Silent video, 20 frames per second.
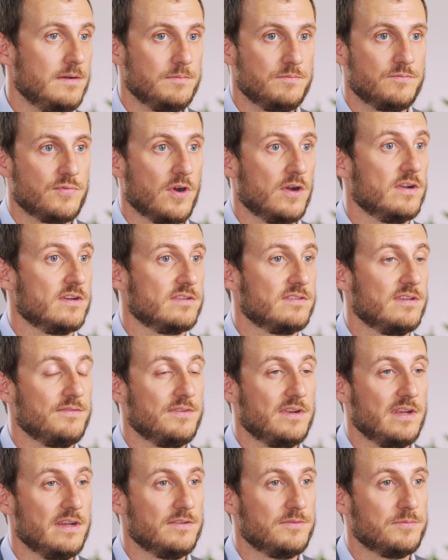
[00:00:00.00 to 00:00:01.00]

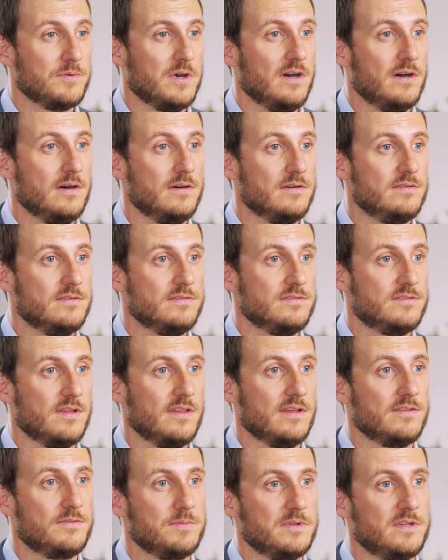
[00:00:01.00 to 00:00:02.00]
productivity as well. And so
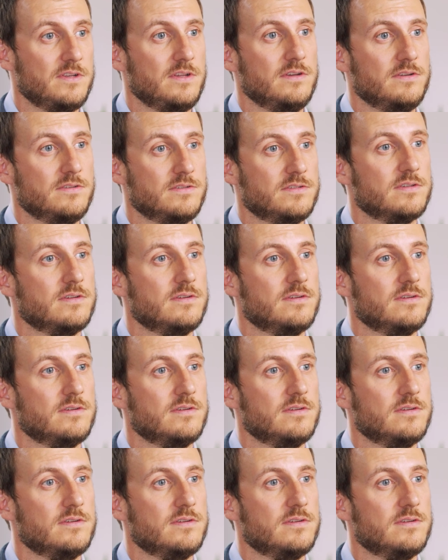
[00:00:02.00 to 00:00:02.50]
that's been huge.